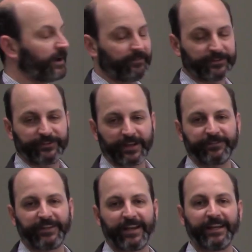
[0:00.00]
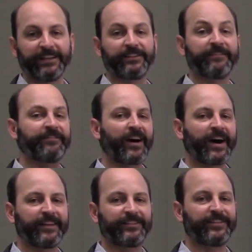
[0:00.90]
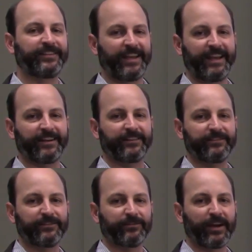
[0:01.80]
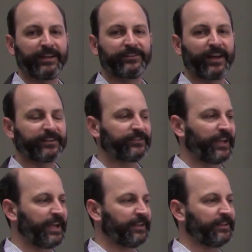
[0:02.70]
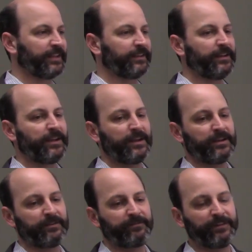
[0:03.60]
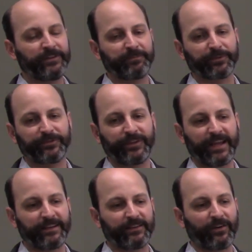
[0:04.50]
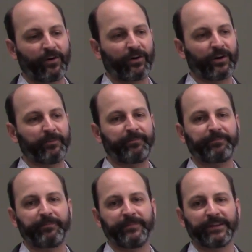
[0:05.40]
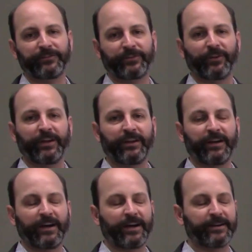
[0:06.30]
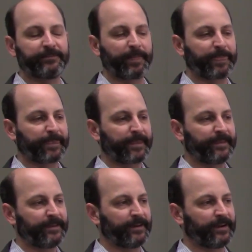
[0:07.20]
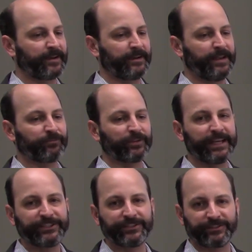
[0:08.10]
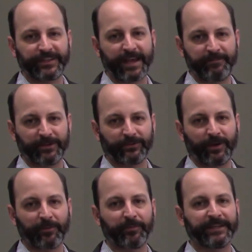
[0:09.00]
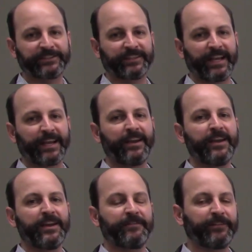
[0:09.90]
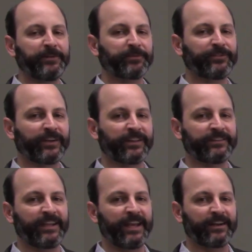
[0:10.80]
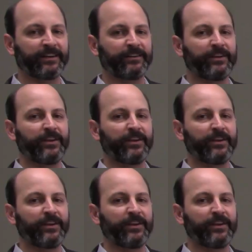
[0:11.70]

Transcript: of data. It divides the data, right? It's not saying that 50% are necessarily in relation to that middle number, but it's saying 50% of the data